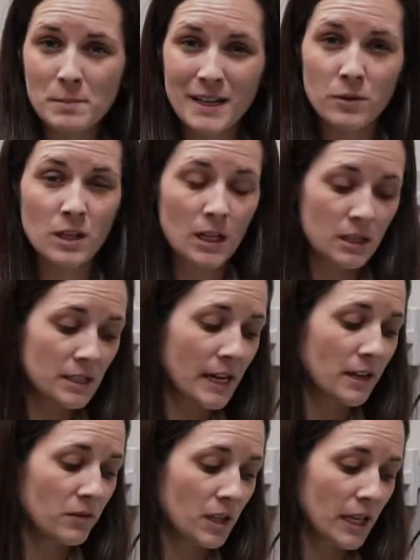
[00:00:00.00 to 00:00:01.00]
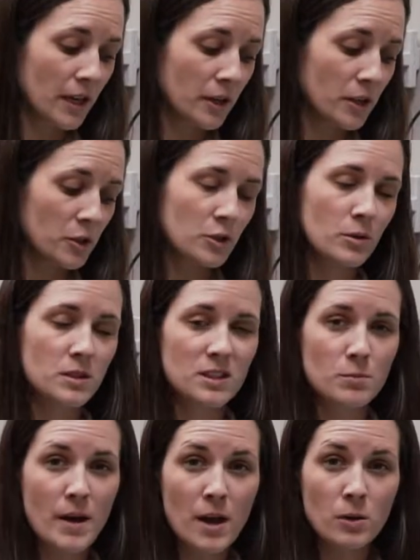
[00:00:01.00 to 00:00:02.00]
down the inside of the carrier so it
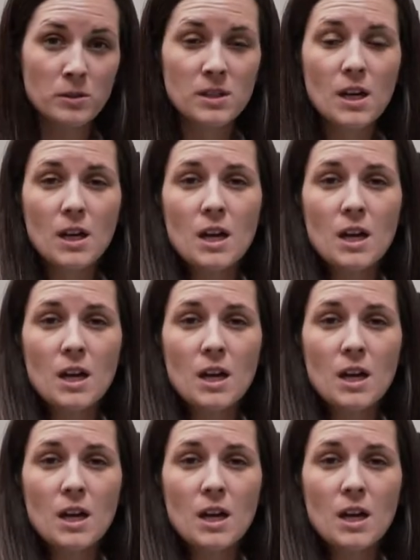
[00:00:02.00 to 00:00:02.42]
smells